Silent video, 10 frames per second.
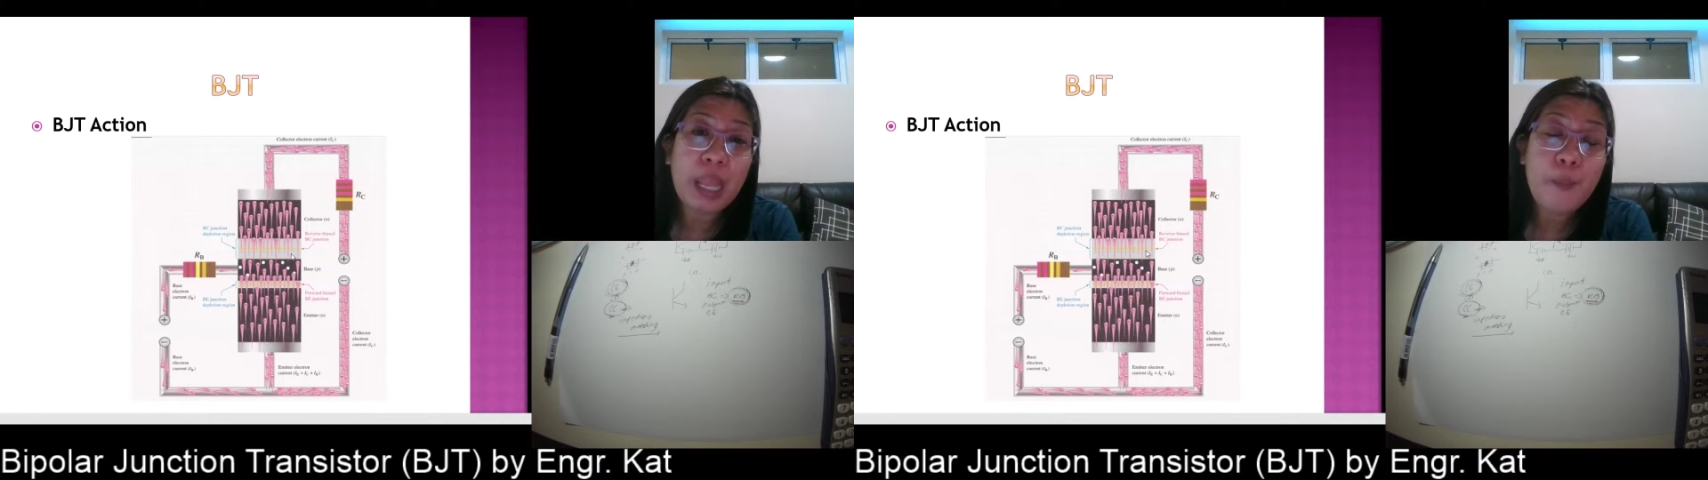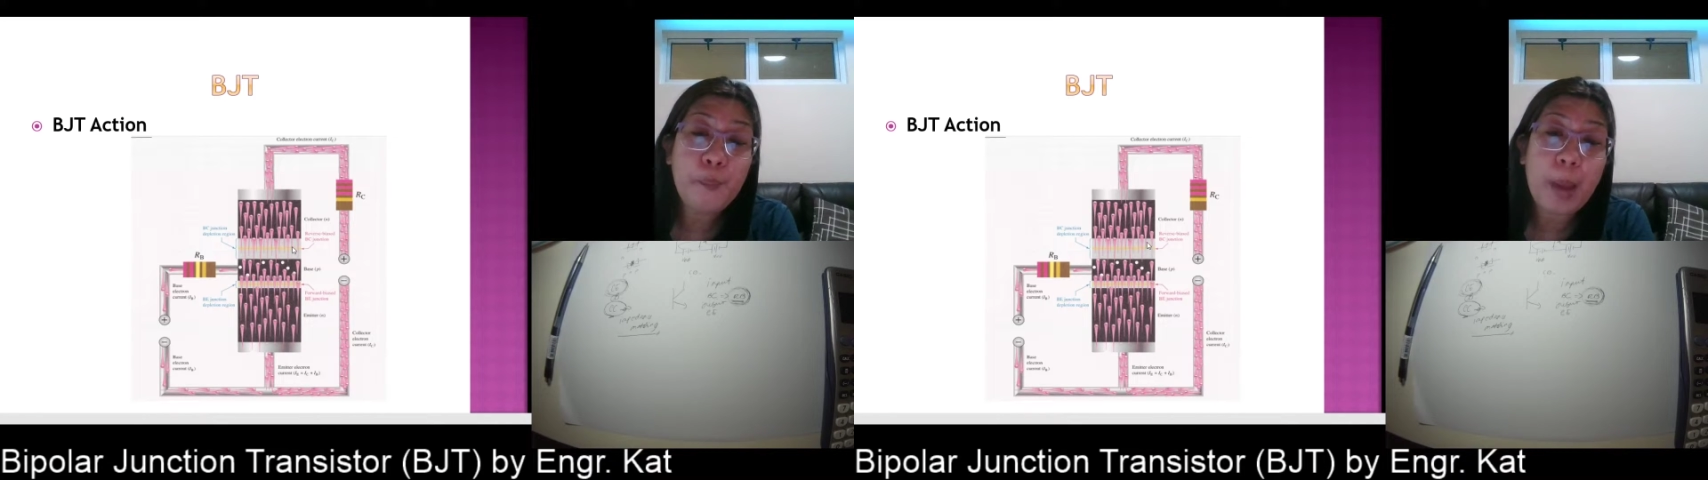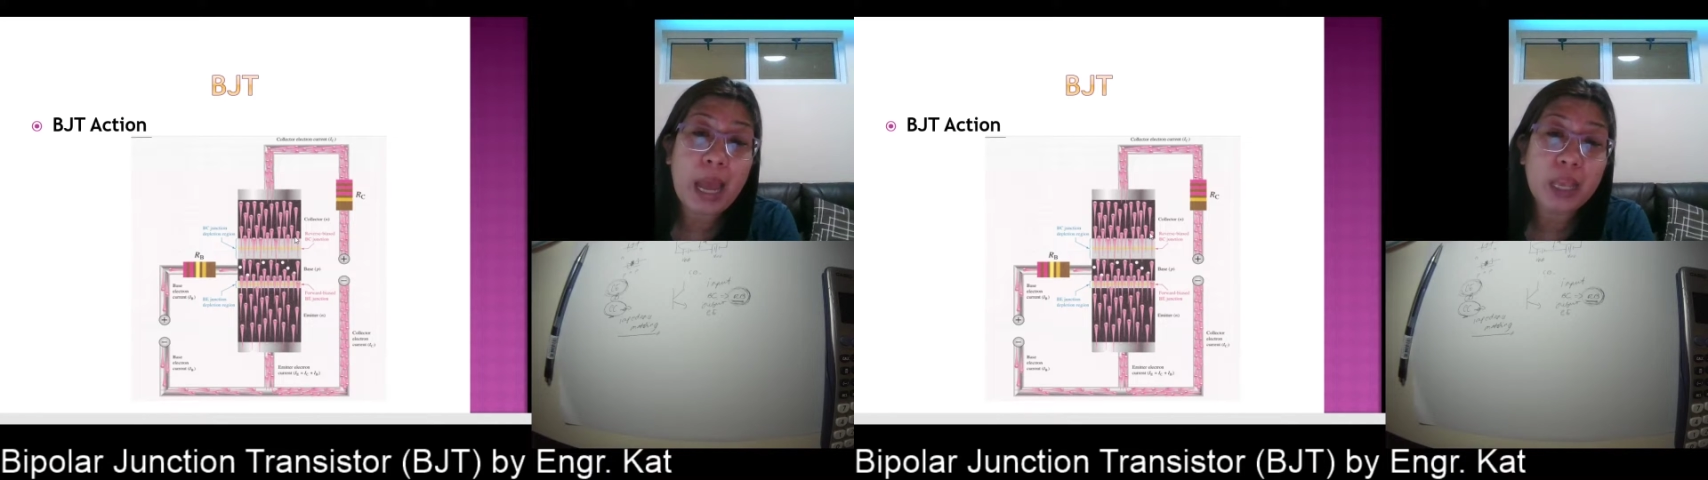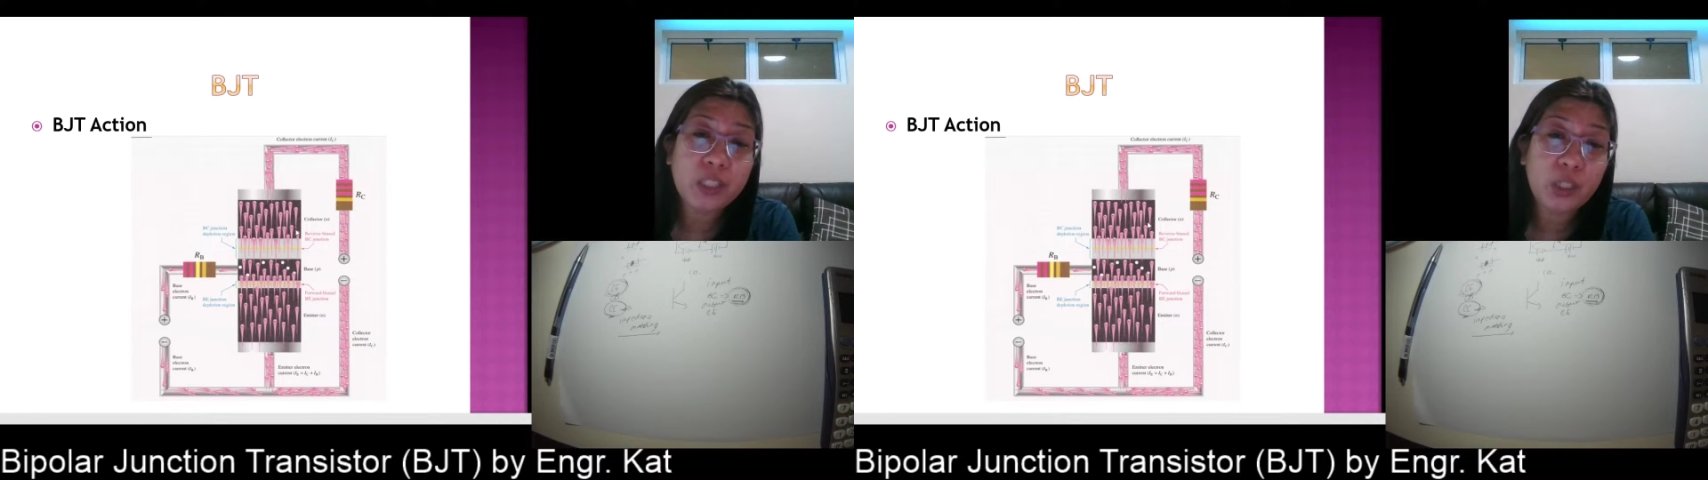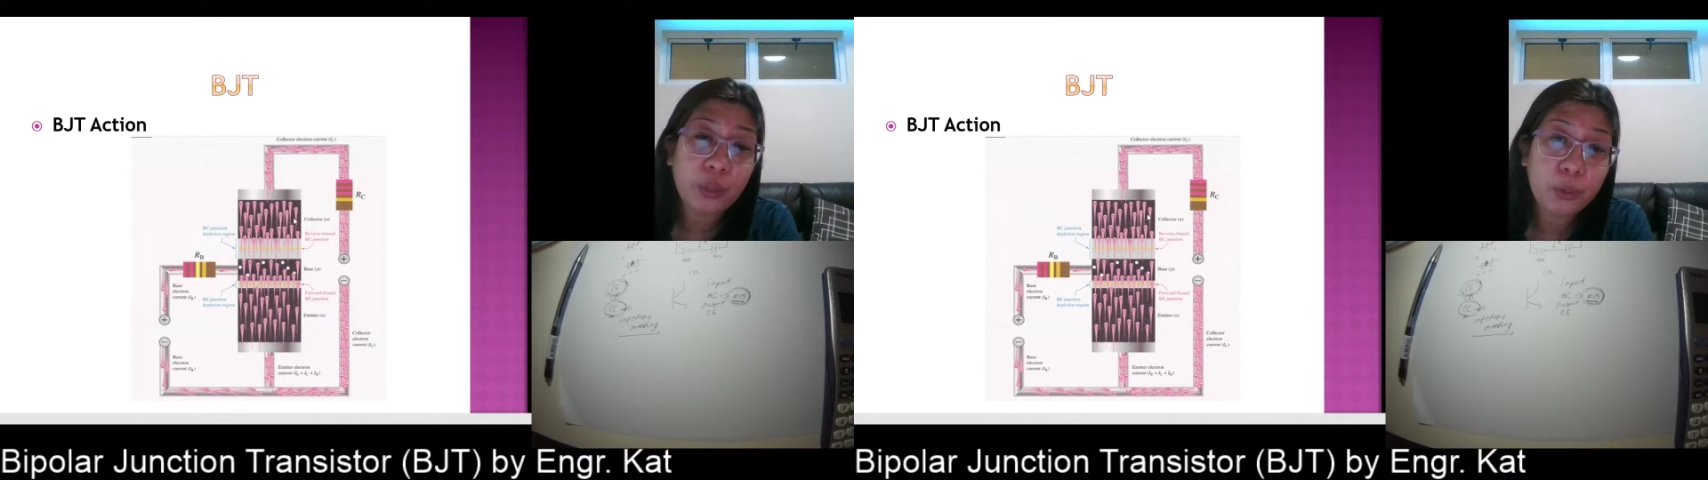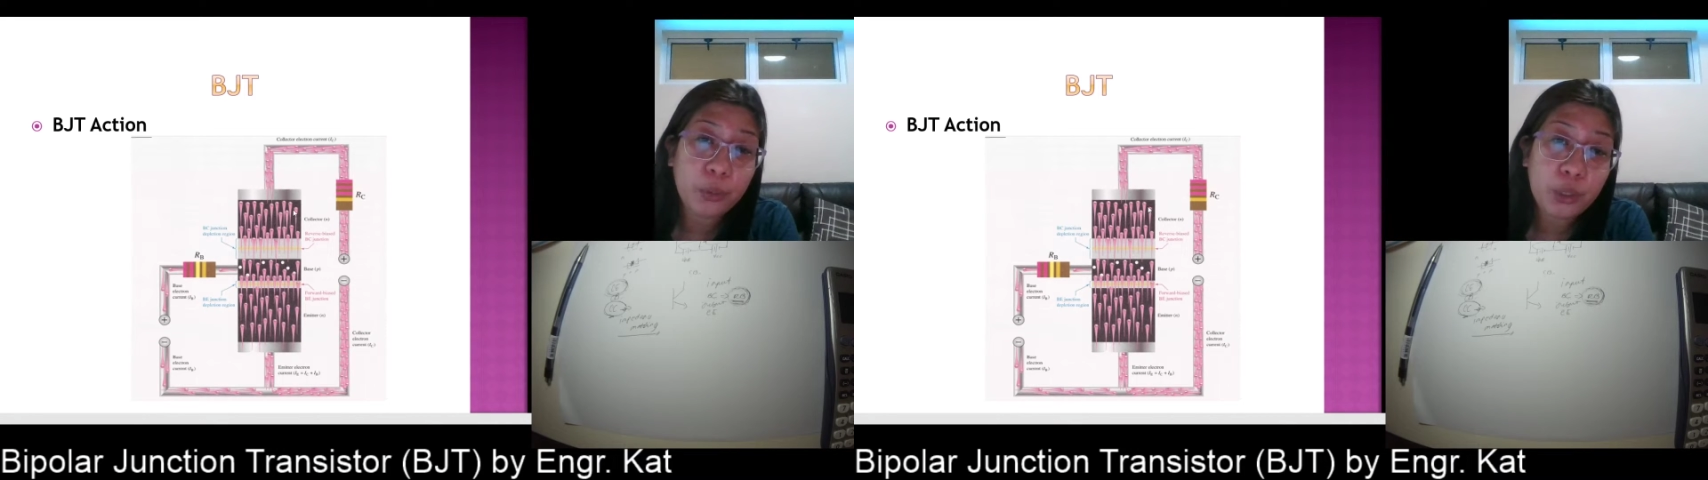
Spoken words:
can pass through